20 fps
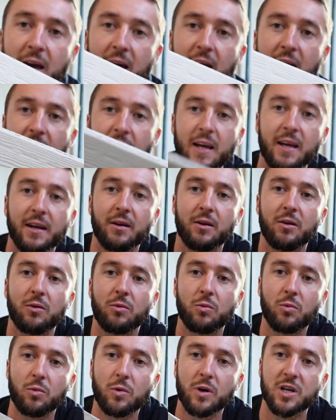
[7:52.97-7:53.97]
and
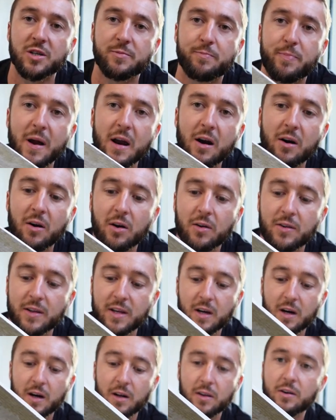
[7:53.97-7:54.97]
where it's bare on
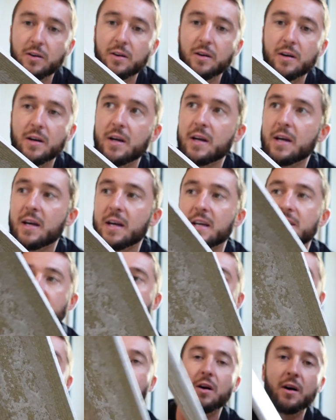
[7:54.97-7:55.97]
the other.
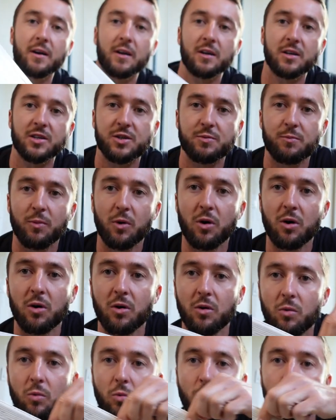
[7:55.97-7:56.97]
It's got a
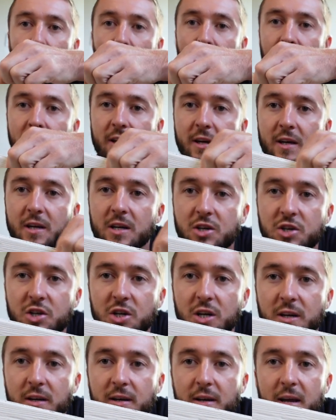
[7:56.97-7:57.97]
small one
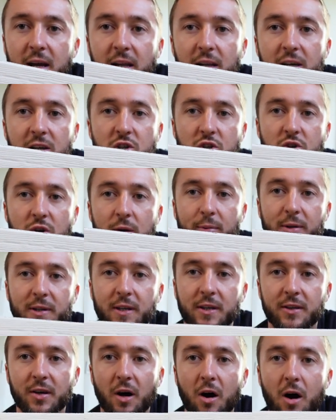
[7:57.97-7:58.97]
inch nailing strip at
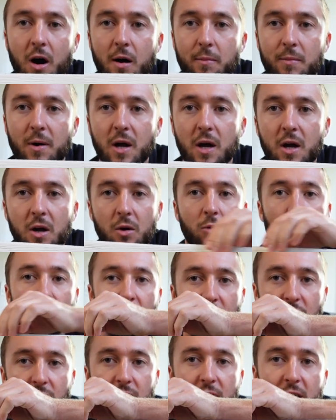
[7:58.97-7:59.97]
the top where
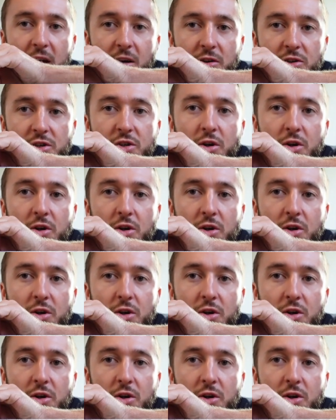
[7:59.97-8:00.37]
your nails